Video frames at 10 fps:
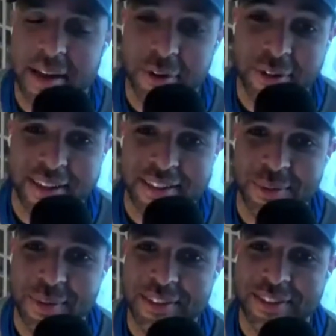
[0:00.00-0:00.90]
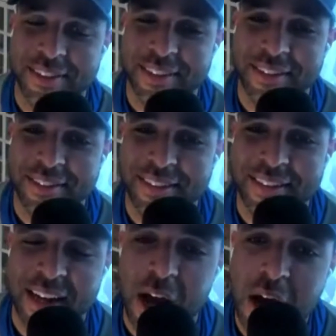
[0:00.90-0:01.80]
Or like Twitter, they're
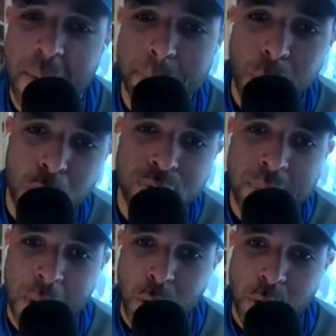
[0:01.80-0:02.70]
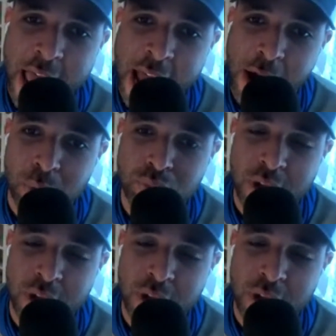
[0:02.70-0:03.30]
like, oh, we're remote now. Like